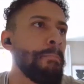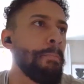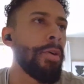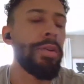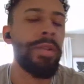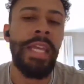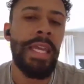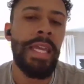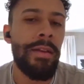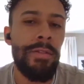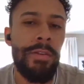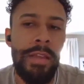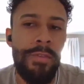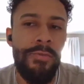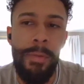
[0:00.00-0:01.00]

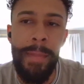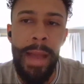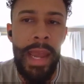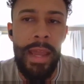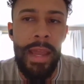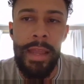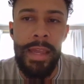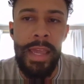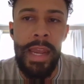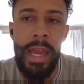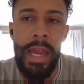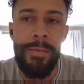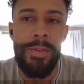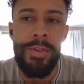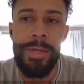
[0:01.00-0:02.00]
particularly dramatic. Again,
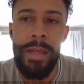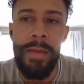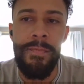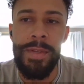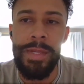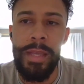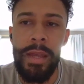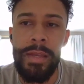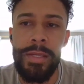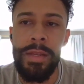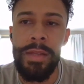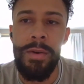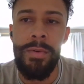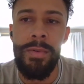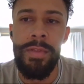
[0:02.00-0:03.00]
I would just emphasize,
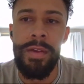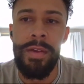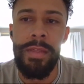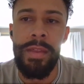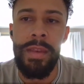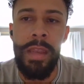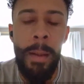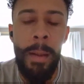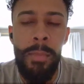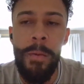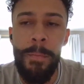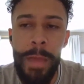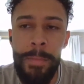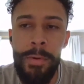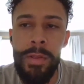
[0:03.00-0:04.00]
the number
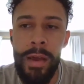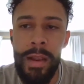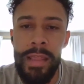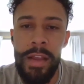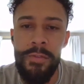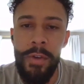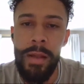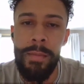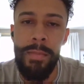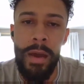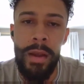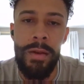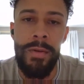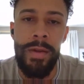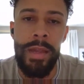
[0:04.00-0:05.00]
of people on electronic
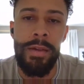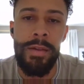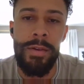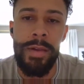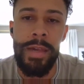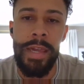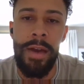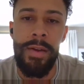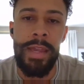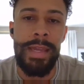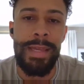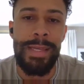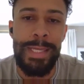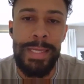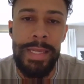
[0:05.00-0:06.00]
monitoring in Cook County
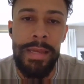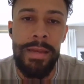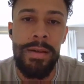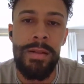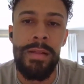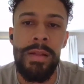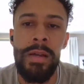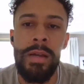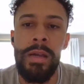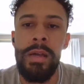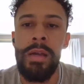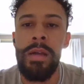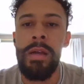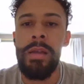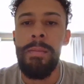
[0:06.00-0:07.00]
is still
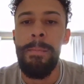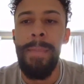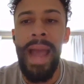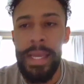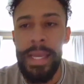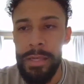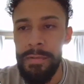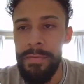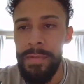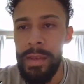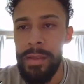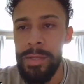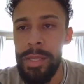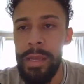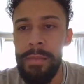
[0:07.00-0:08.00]
massive, and
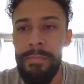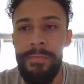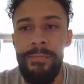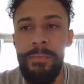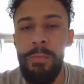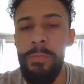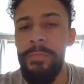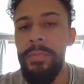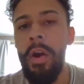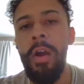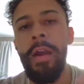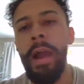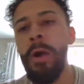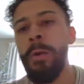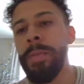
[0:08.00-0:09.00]
it
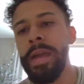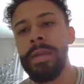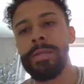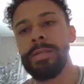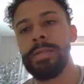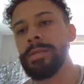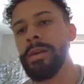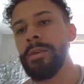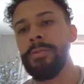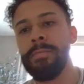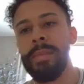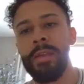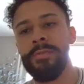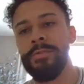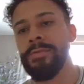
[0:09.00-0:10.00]
far outpaces other
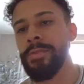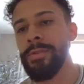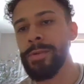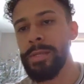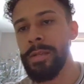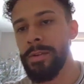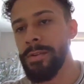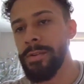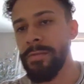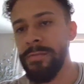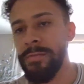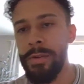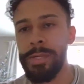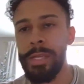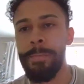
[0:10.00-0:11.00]
major jurisdictions.
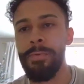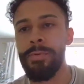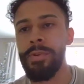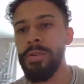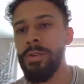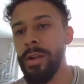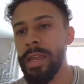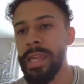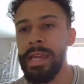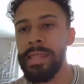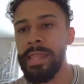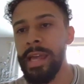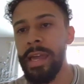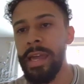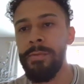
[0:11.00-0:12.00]
For example, New York and
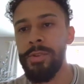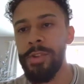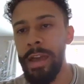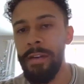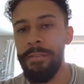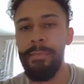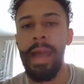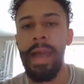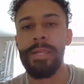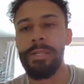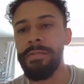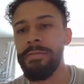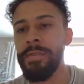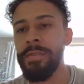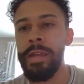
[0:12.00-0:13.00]
LA, which have
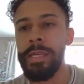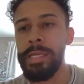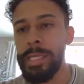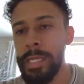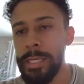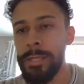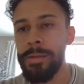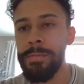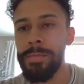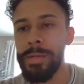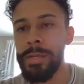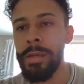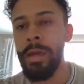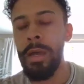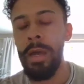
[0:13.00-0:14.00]
massive systems,